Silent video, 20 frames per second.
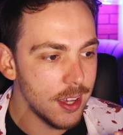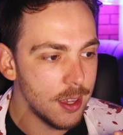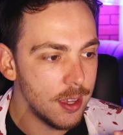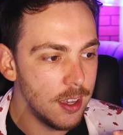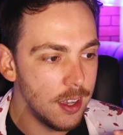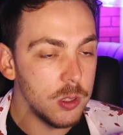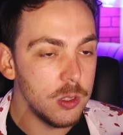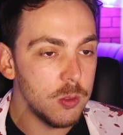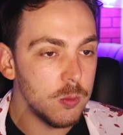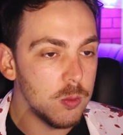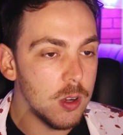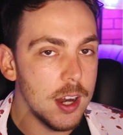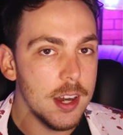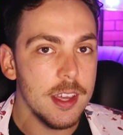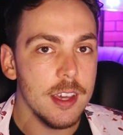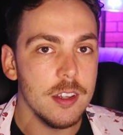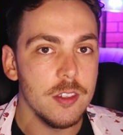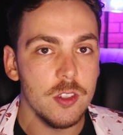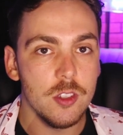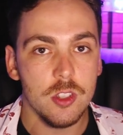I will
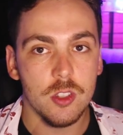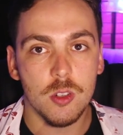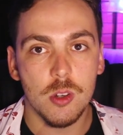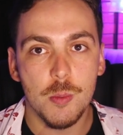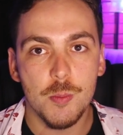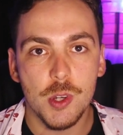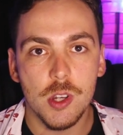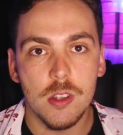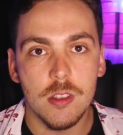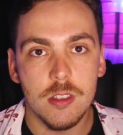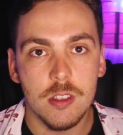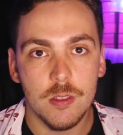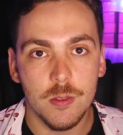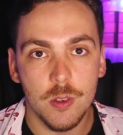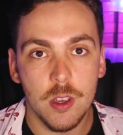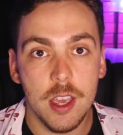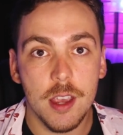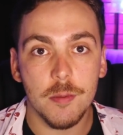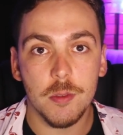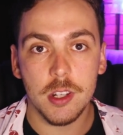write out descriptions
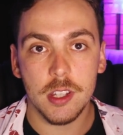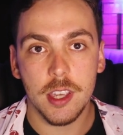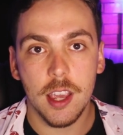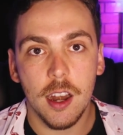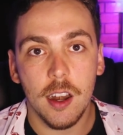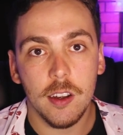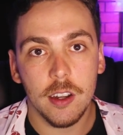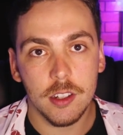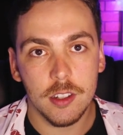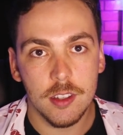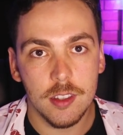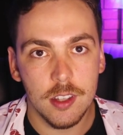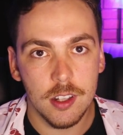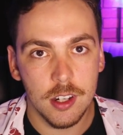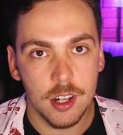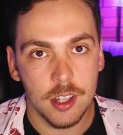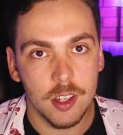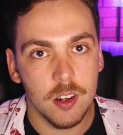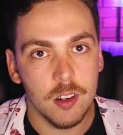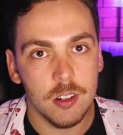for every character
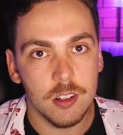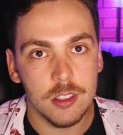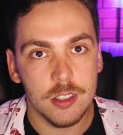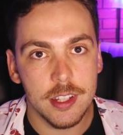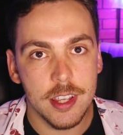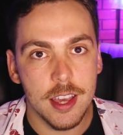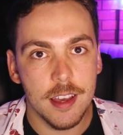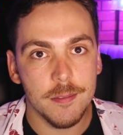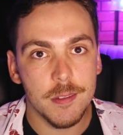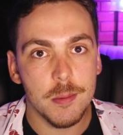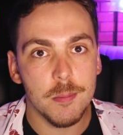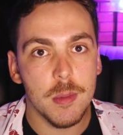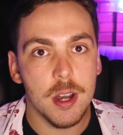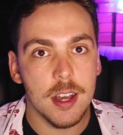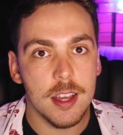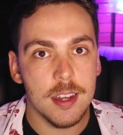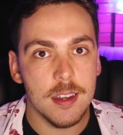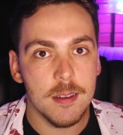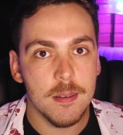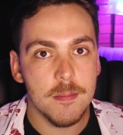that I currently have in
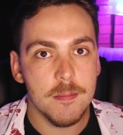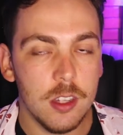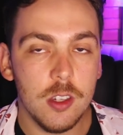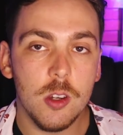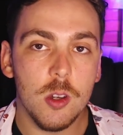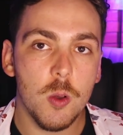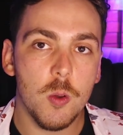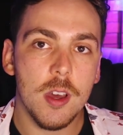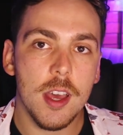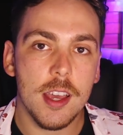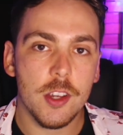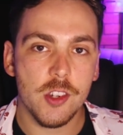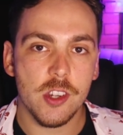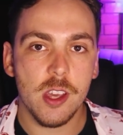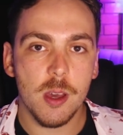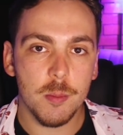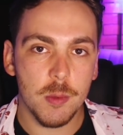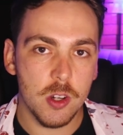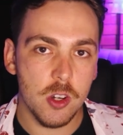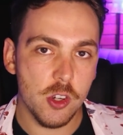mind. And you know what,
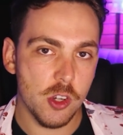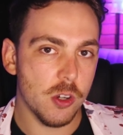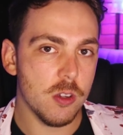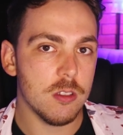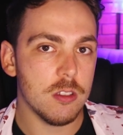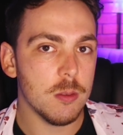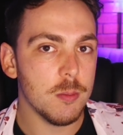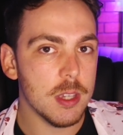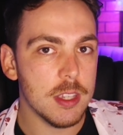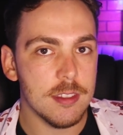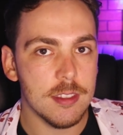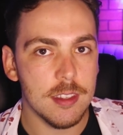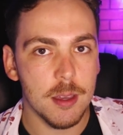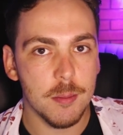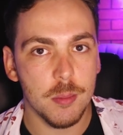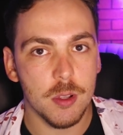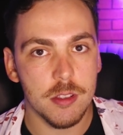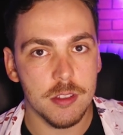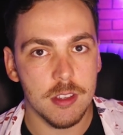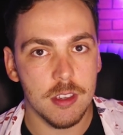actually I'm gonna show some
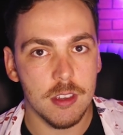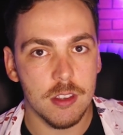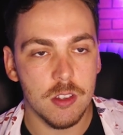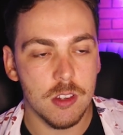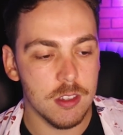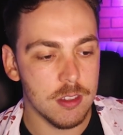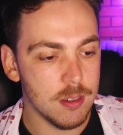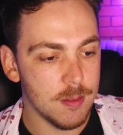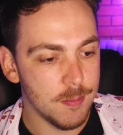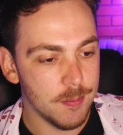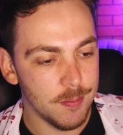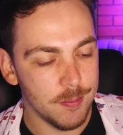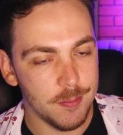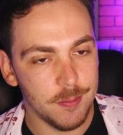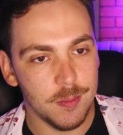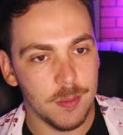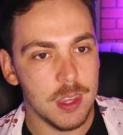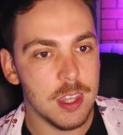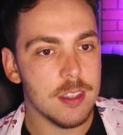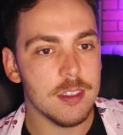examples here, just
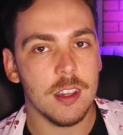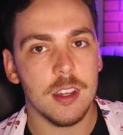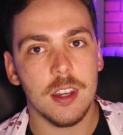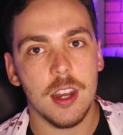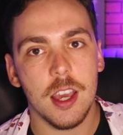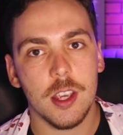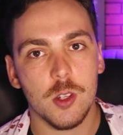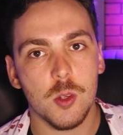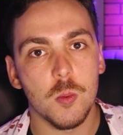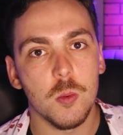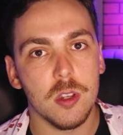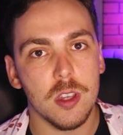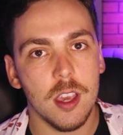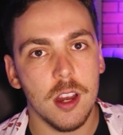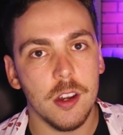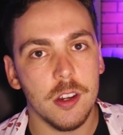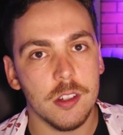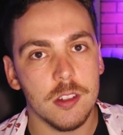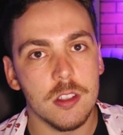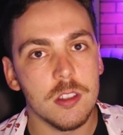these aren't actual
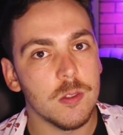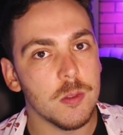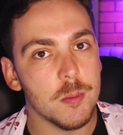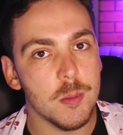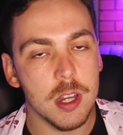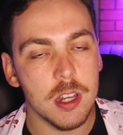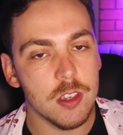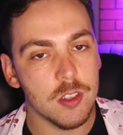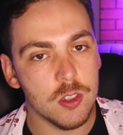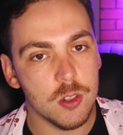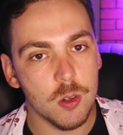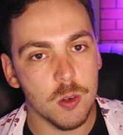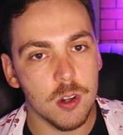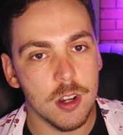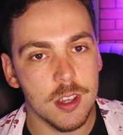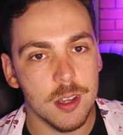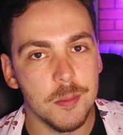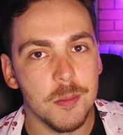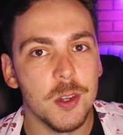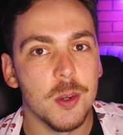characters from any
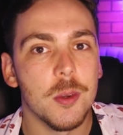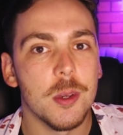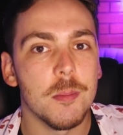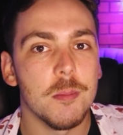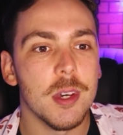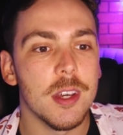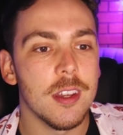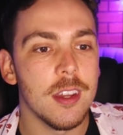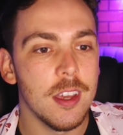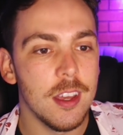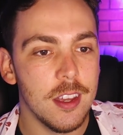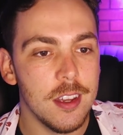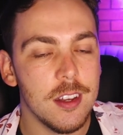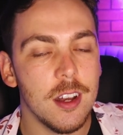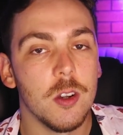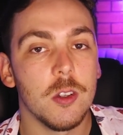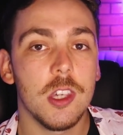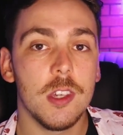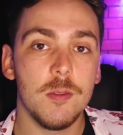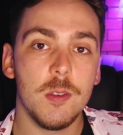story I'm doing, but
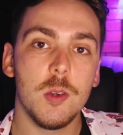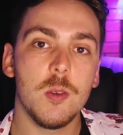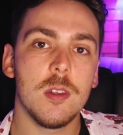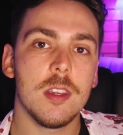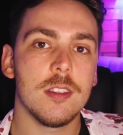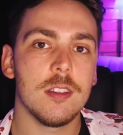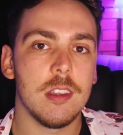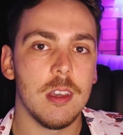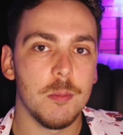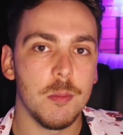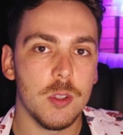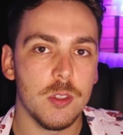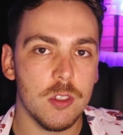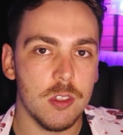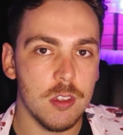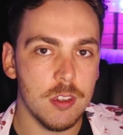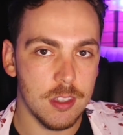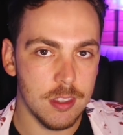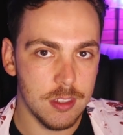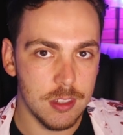I'll give you an example
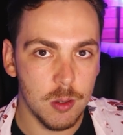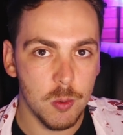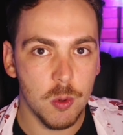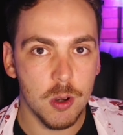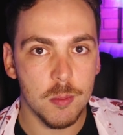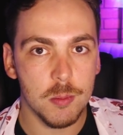so you can see